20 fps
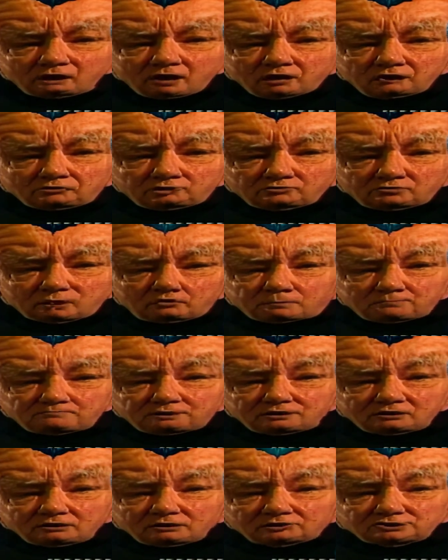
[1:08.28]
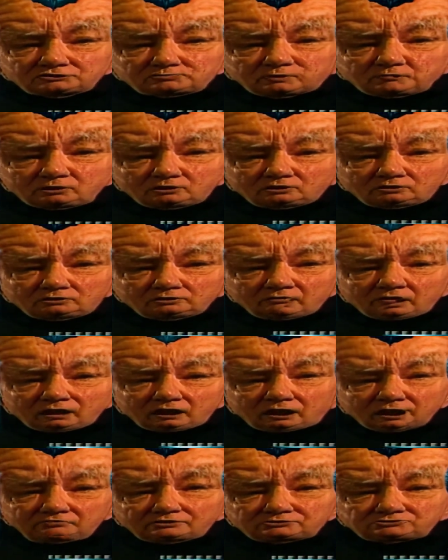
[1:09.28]
through the perilous world
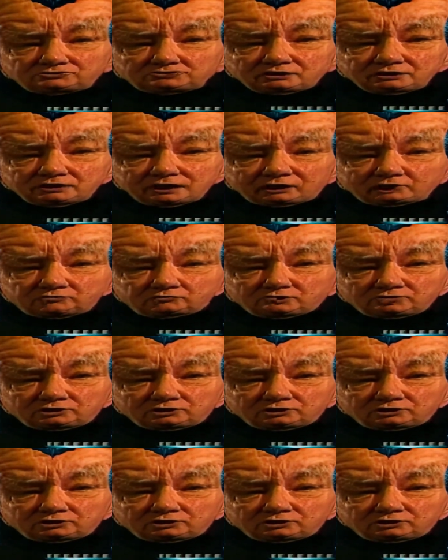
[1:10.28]
of the geriatric